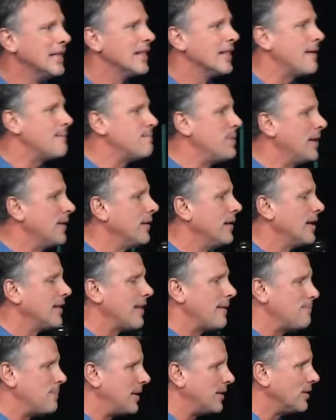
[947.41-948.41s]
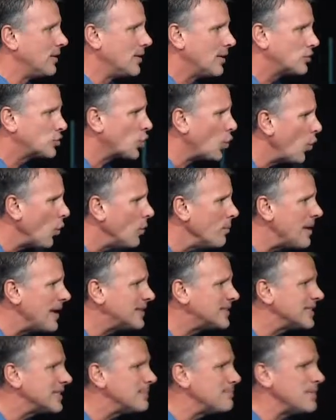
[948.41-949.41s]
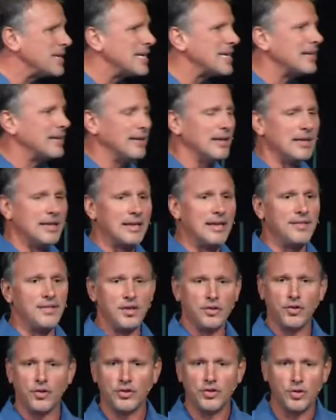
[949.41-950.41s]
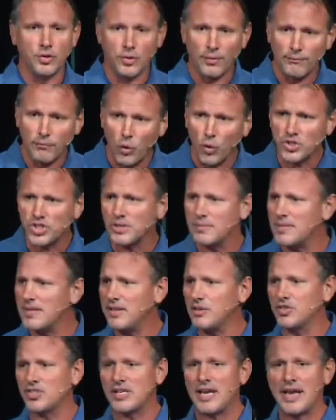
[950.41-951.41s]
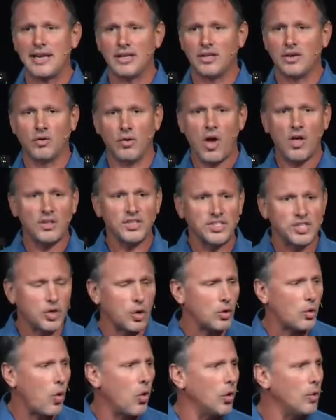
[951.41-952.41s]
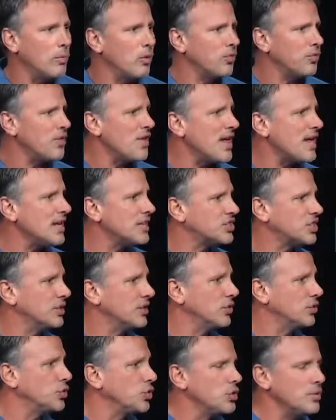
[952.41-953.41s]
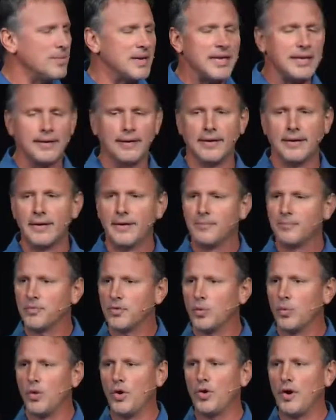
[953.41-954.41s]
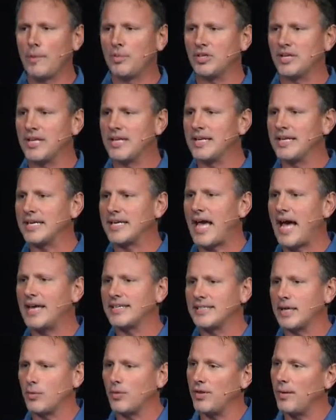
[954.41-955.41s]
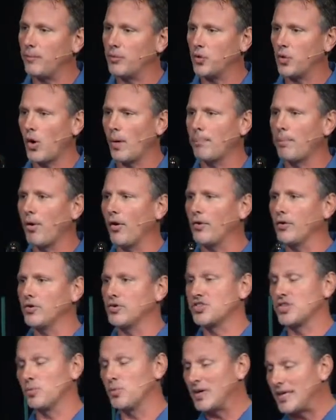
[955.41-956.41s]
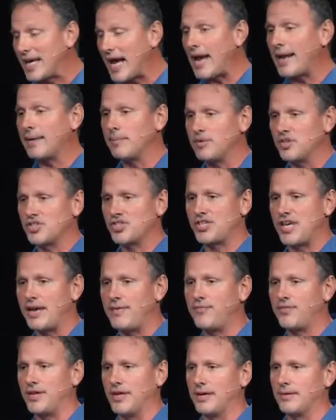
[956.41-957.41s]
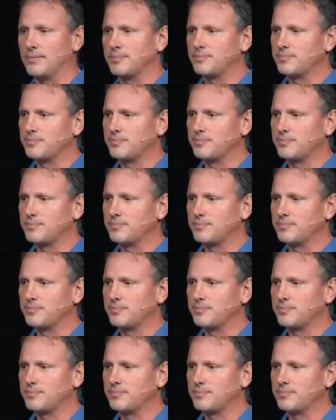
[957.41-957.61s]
They've been, they've been tormenting me and, and they're, you know, they're forcing me, they're saying, you know, all these horrible things and they'll do to me. And we were able to get in contact with him through our partners and we got him to safety.